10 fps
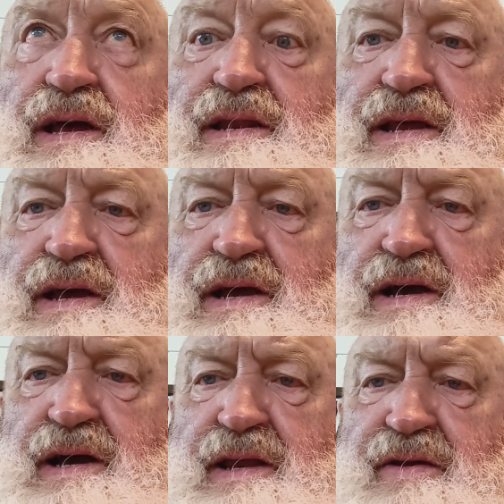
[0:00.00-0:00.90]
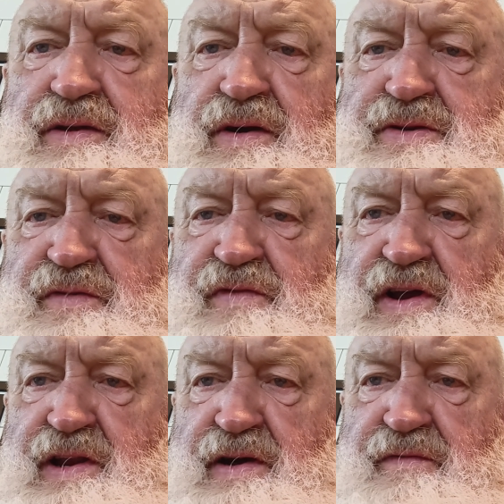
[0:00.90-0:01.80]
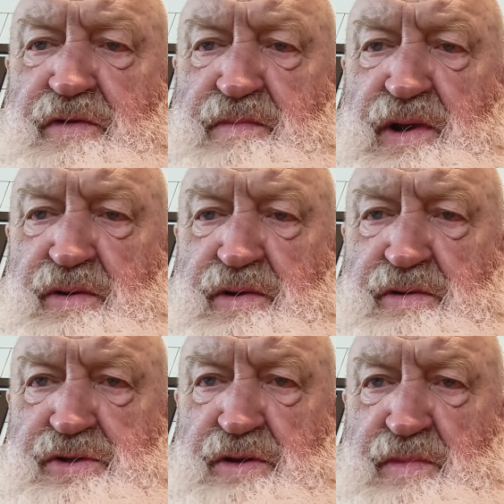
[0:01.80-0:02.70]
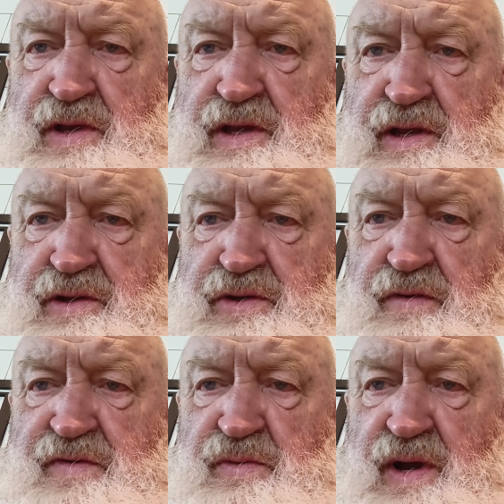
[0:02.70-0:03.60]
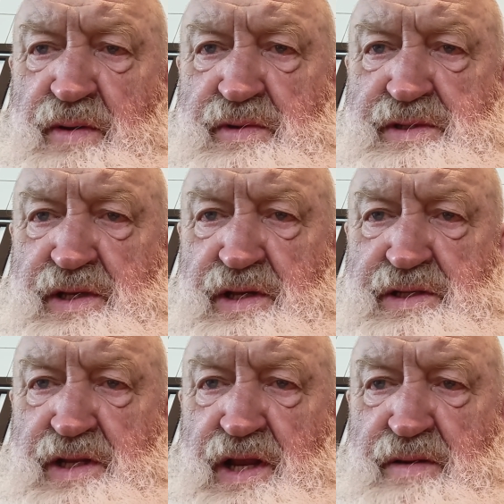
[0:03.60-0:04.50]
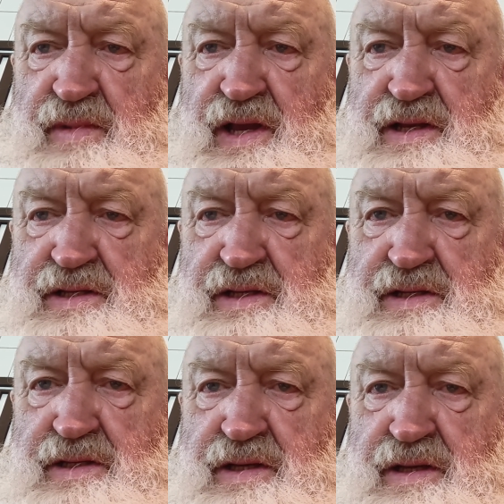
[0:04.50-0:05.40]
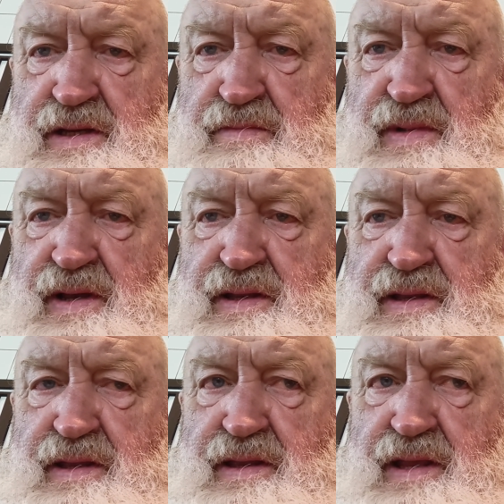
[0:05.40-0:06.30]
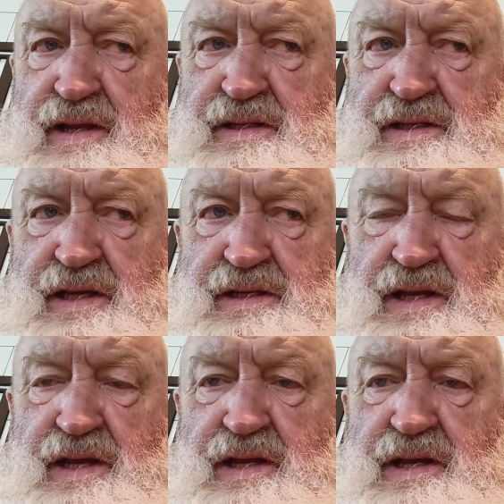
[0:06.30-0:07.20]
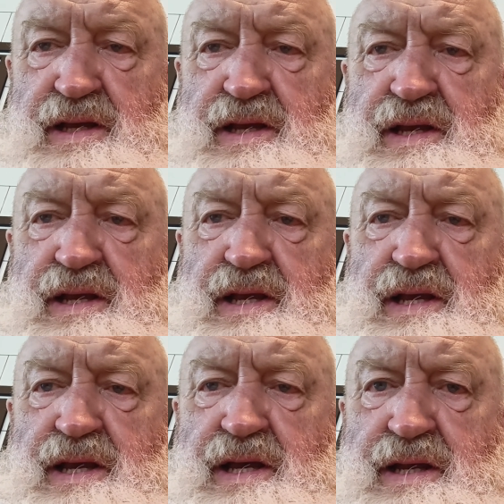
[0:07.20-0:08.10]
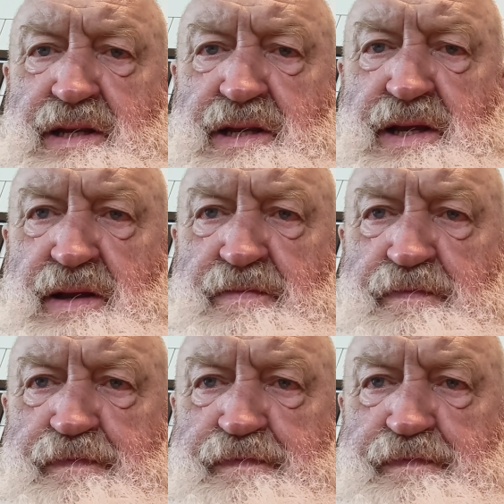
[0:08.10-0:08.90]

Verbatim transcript: And uh, I got to find out from my uncle Jimmy. He drove to, I was uh, staying at my auntie's, my dad's sister, and uh,